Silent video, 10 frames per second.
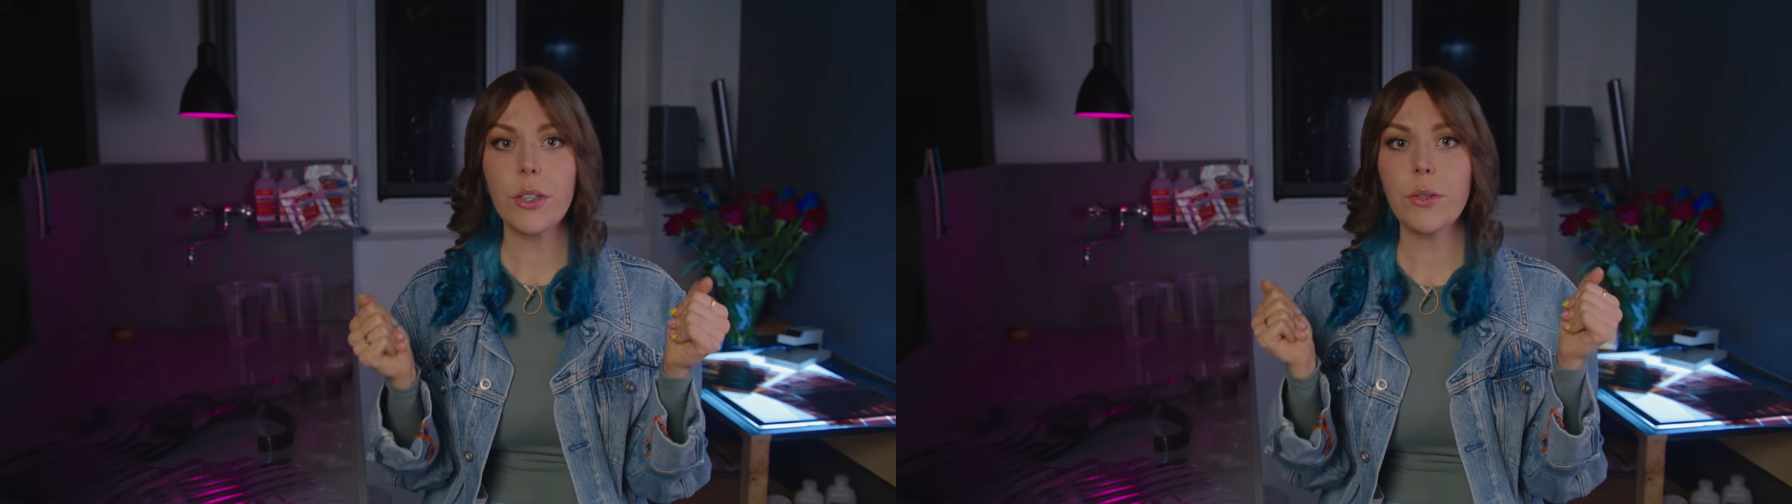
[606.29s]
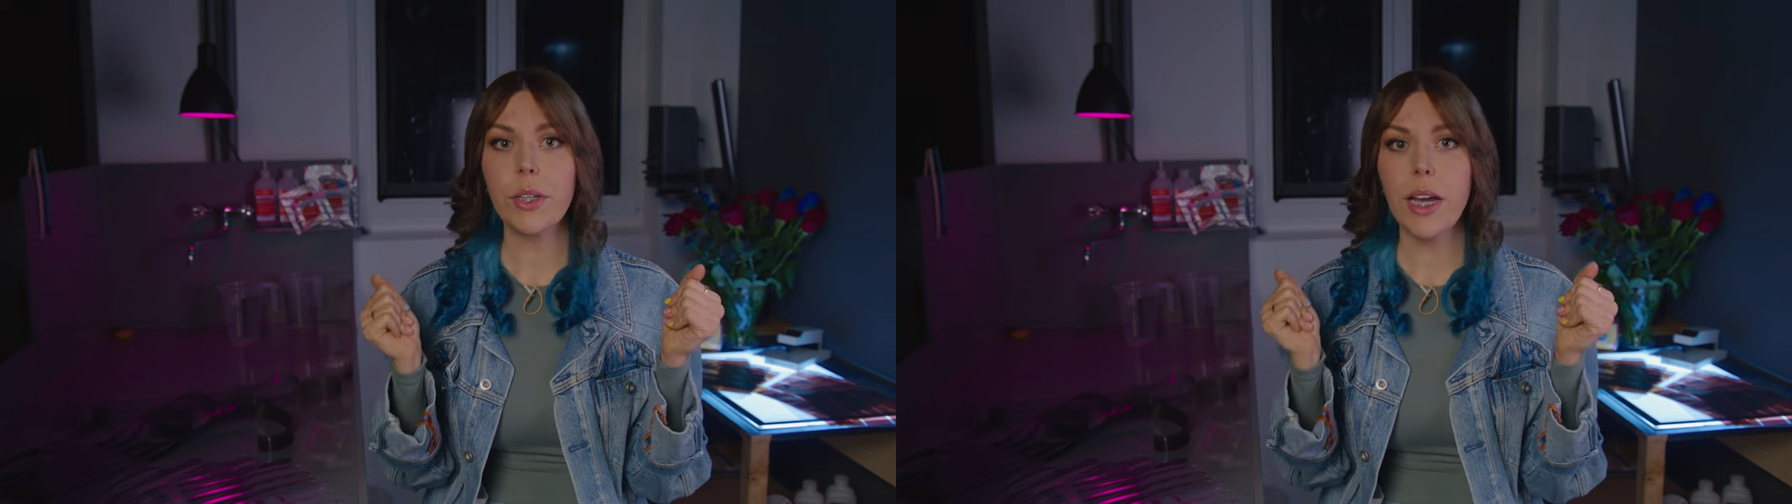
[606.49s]

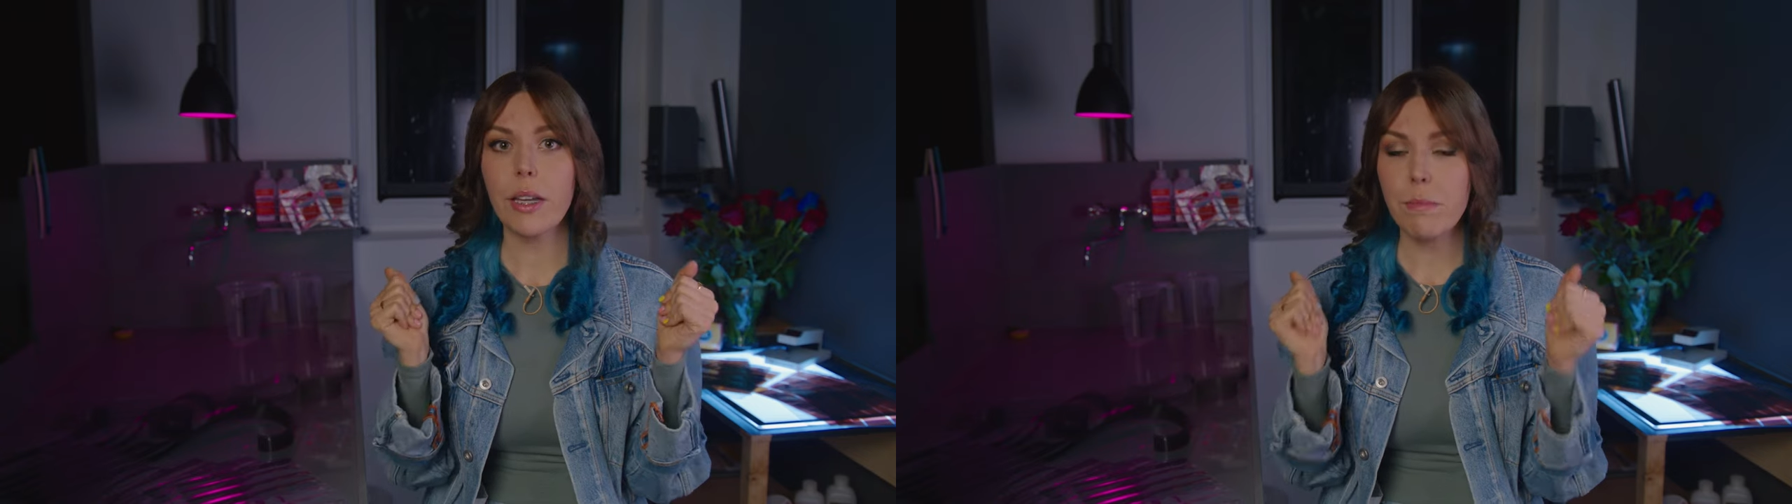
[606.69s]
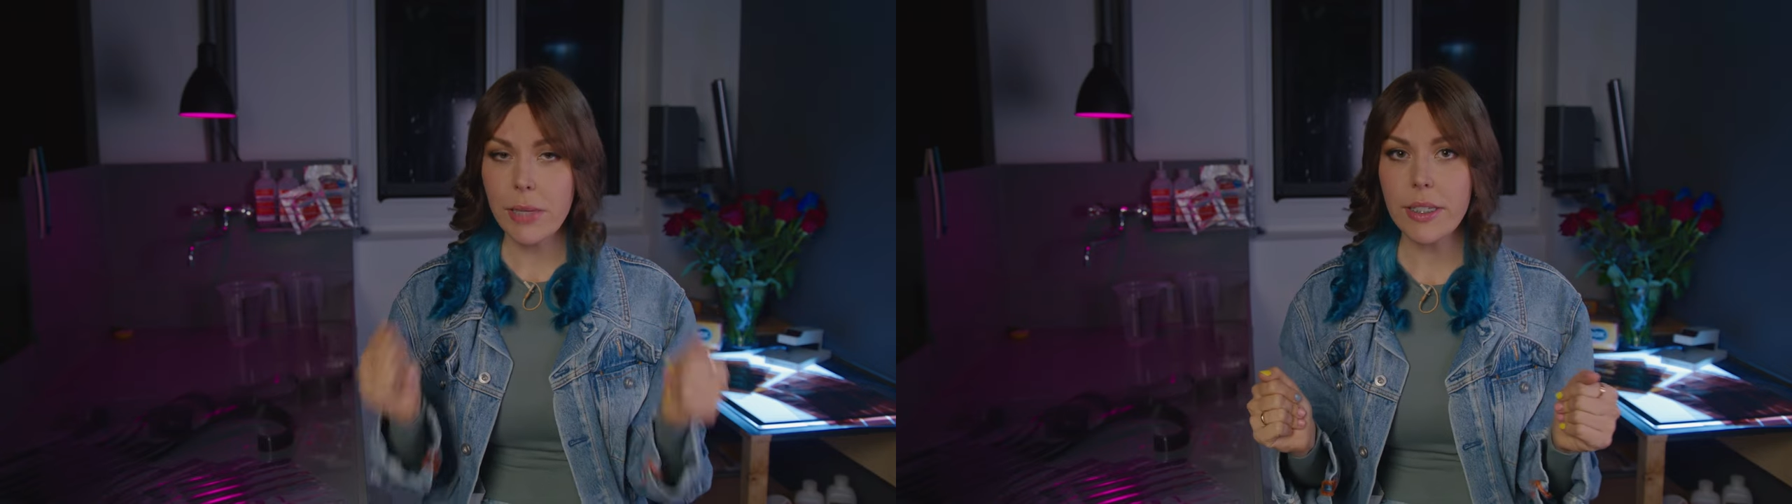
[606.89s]
You
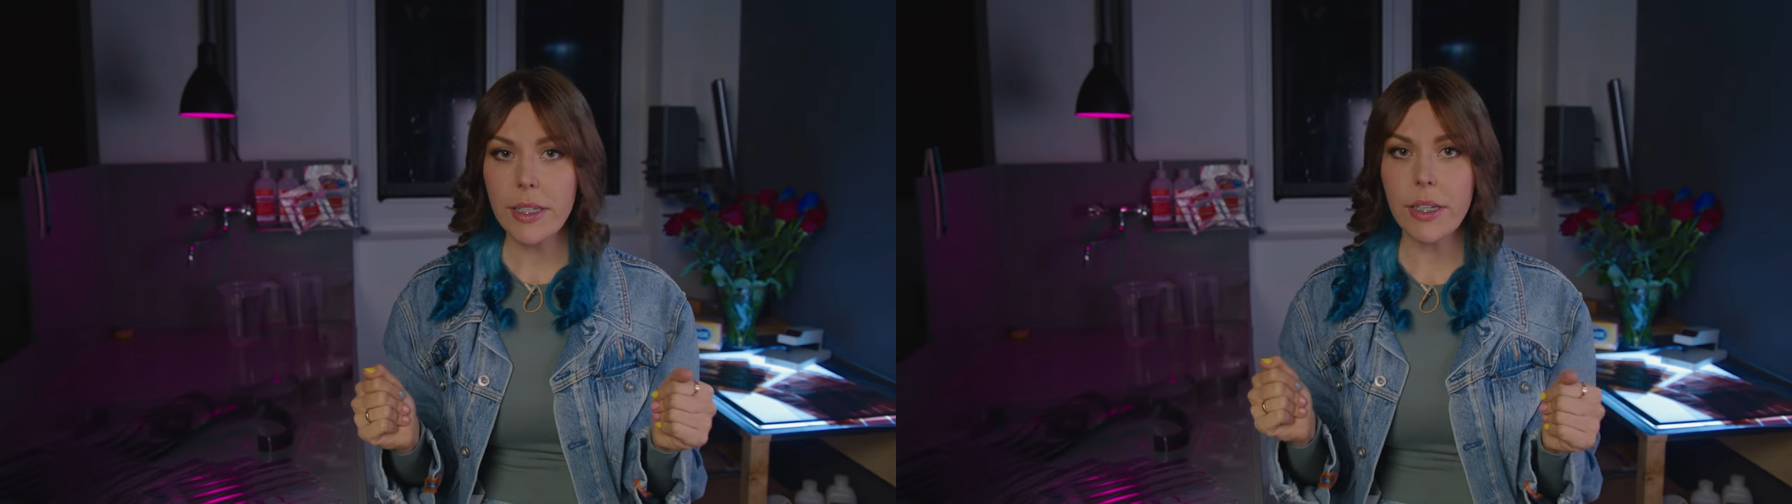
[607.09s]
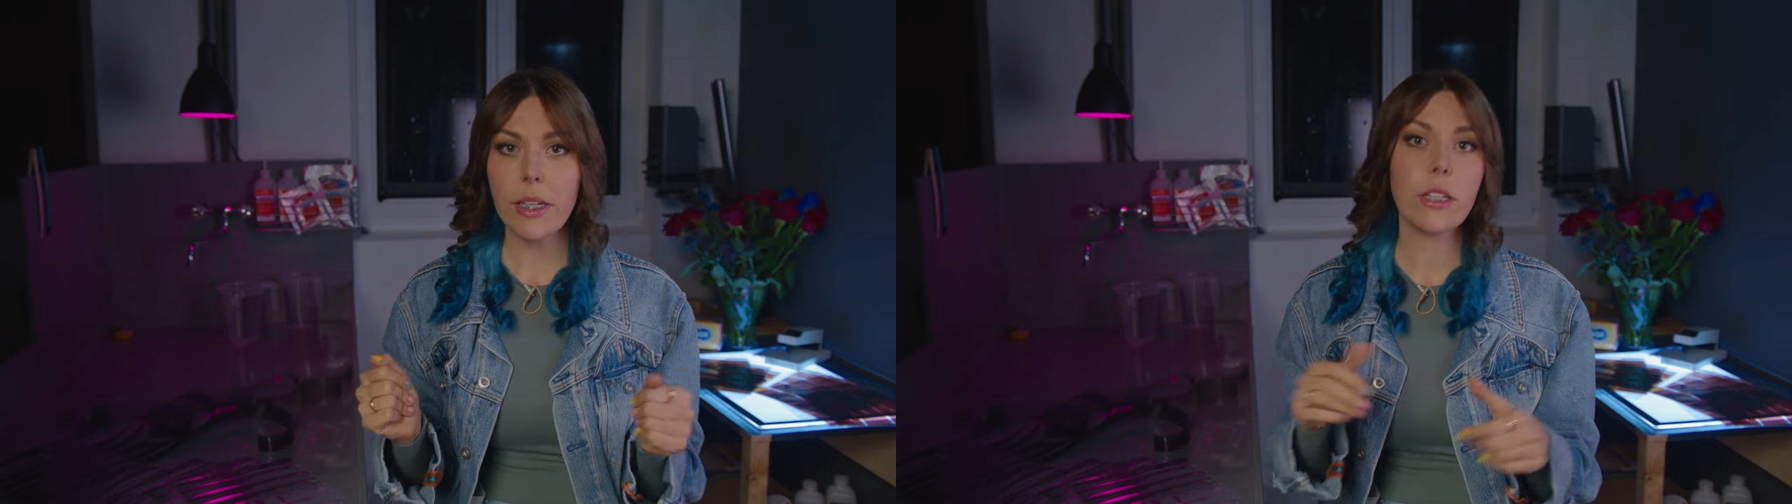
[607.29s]
can mix
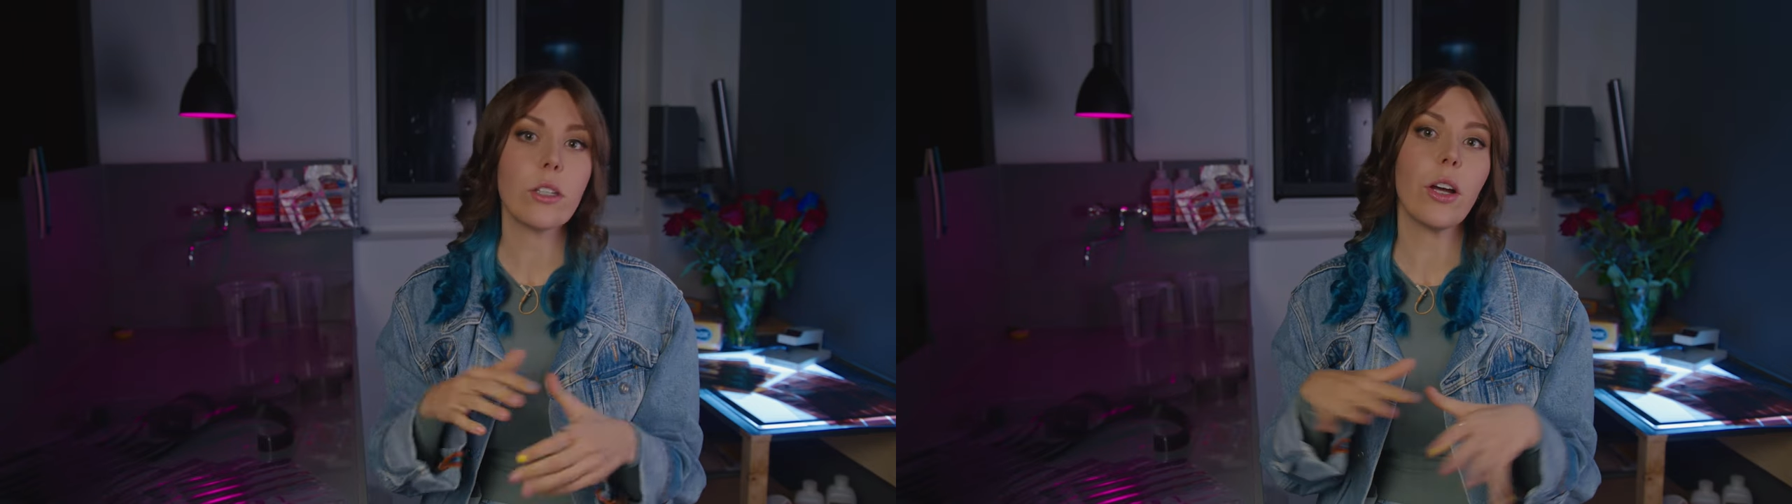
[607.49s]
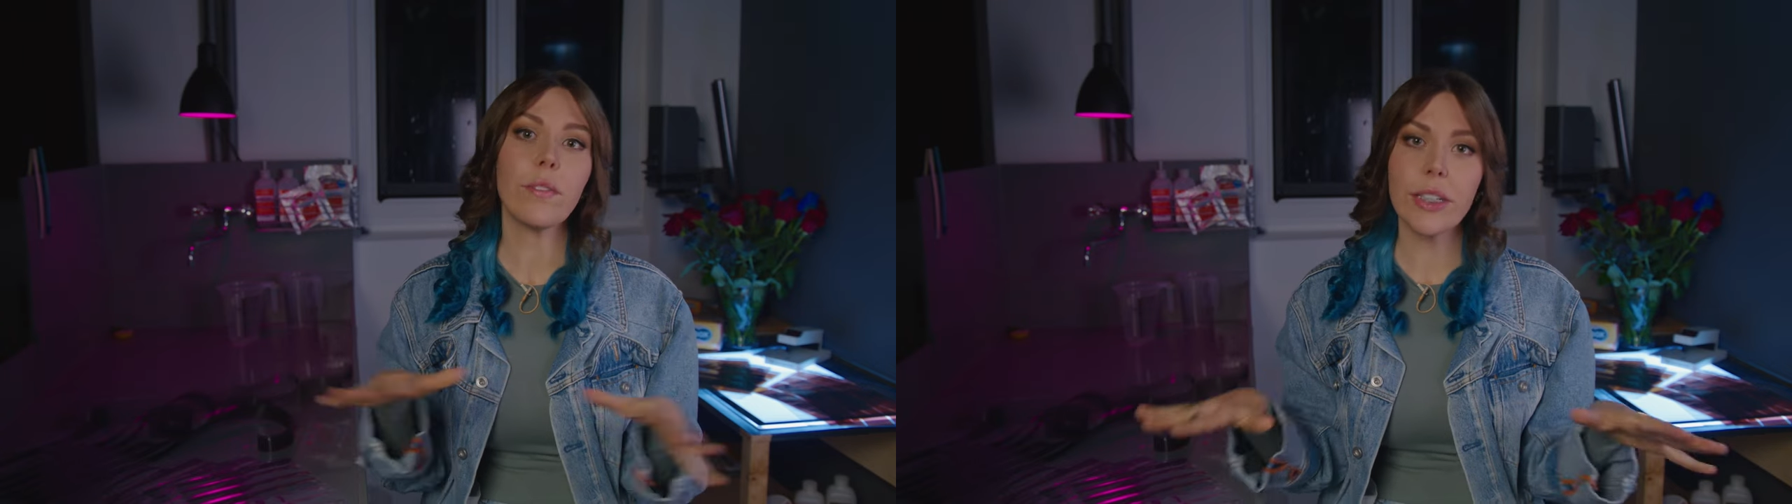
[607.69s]
it
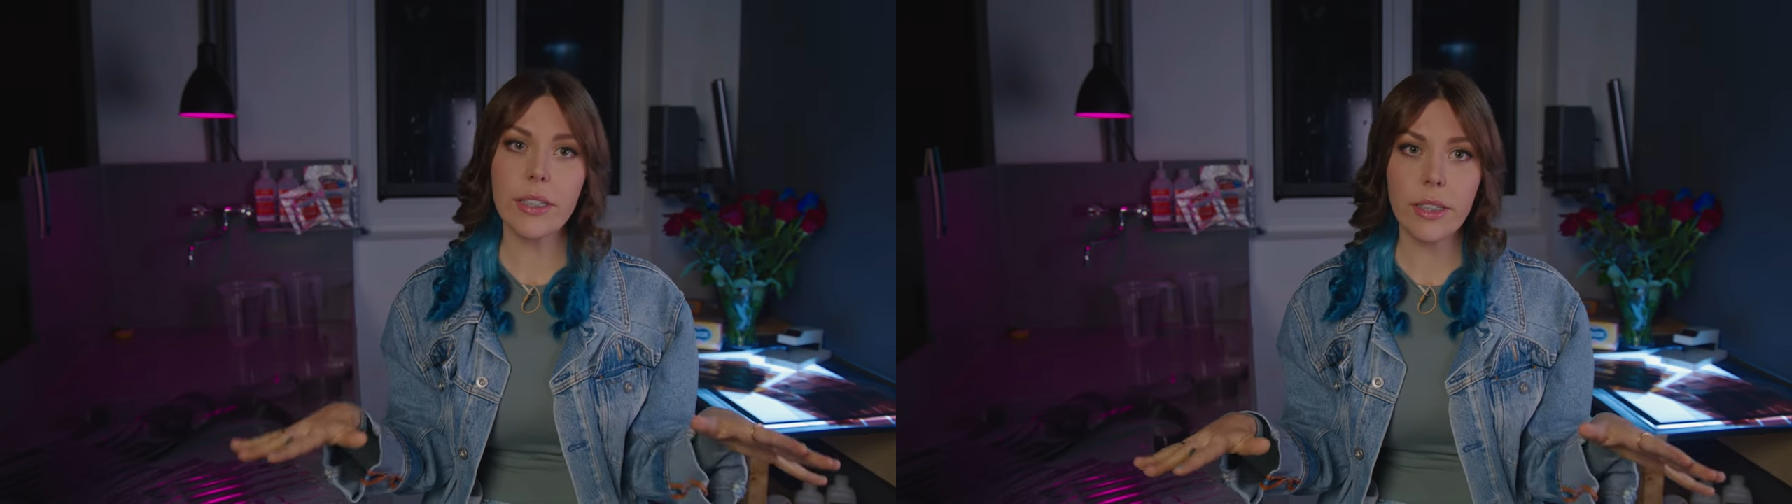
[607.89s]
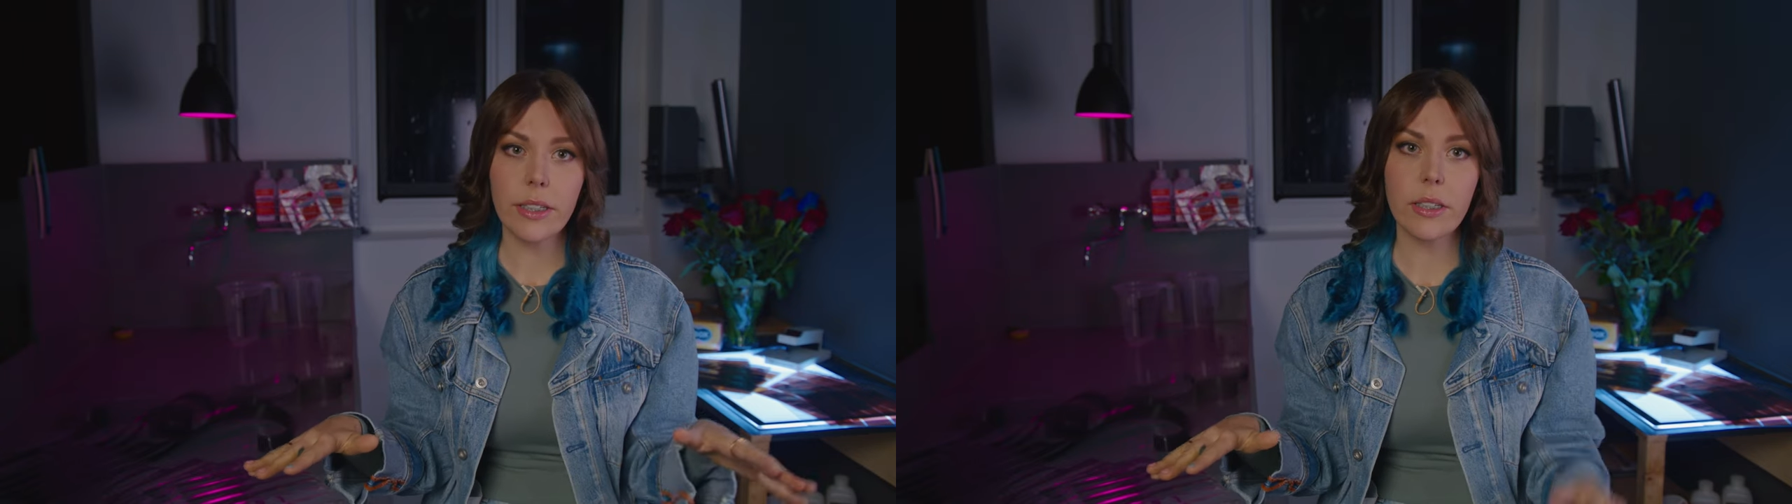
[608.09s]
in
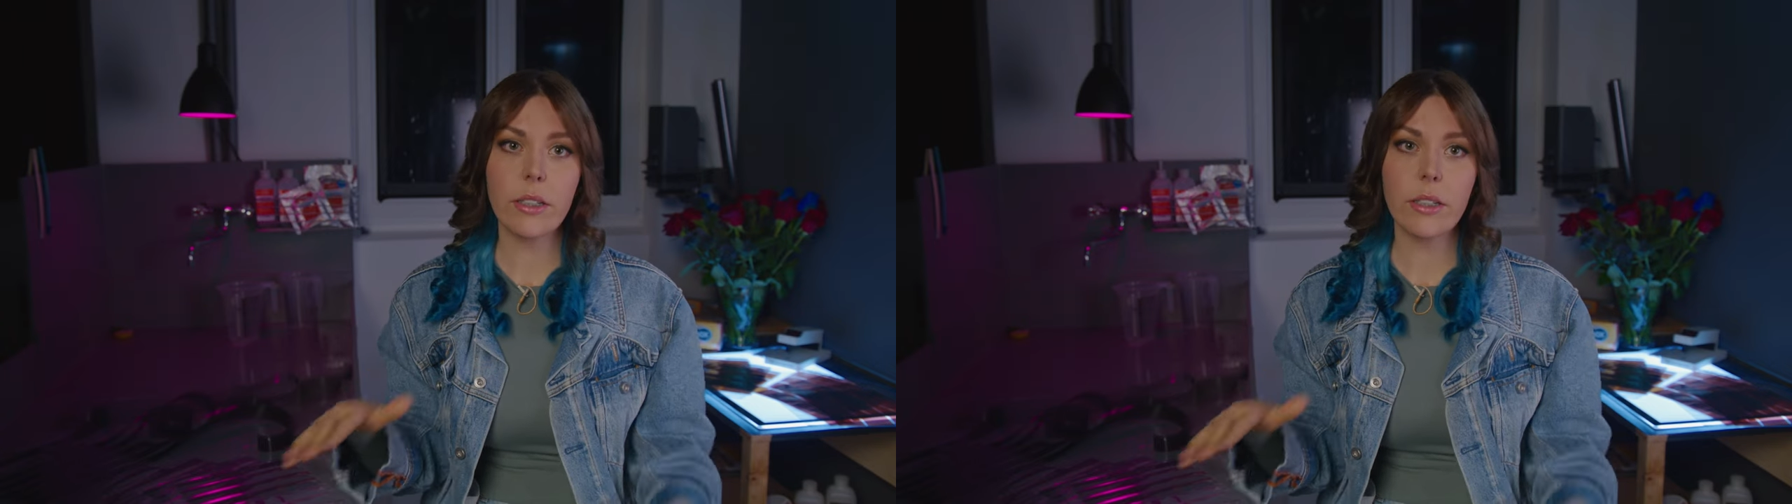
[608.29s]
non-ventilated